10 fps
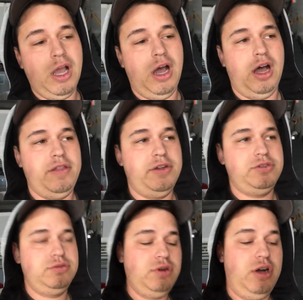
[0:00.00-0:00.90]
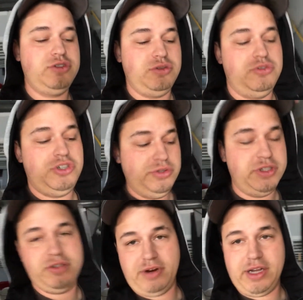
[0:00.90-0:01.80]
and then also
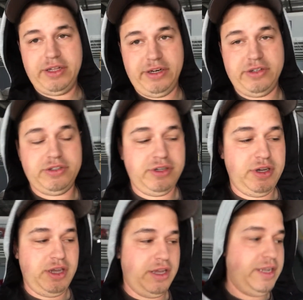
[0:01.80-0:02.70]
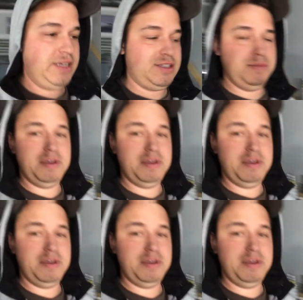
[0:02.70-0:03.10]
choosing the right cleaners. And next to